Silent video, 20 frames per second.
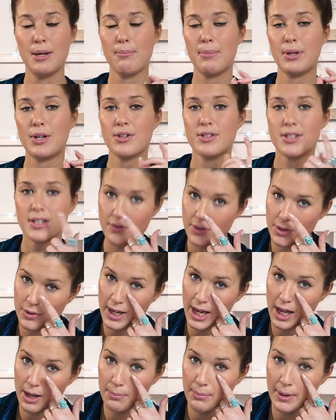Because if you
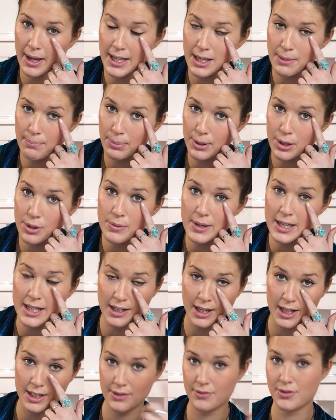get any bluey
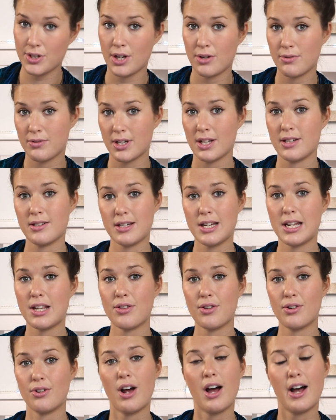kind of tones
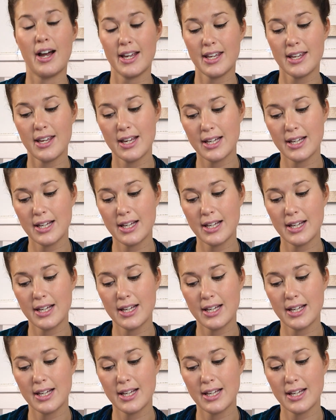underneath your eye,